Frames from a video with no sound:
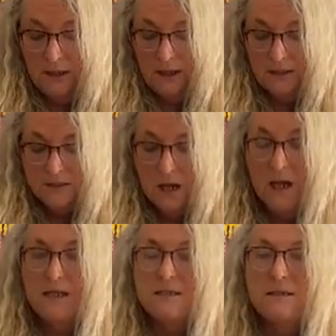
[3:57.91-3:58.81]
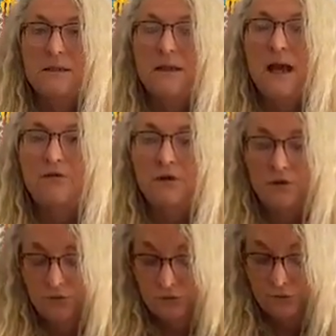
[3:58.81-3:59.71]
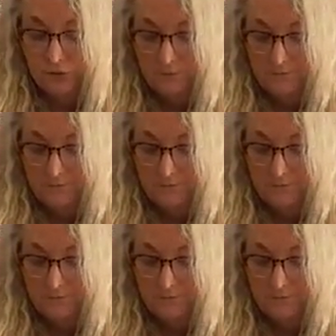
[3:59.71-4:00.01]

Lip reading: had died in an avalanche.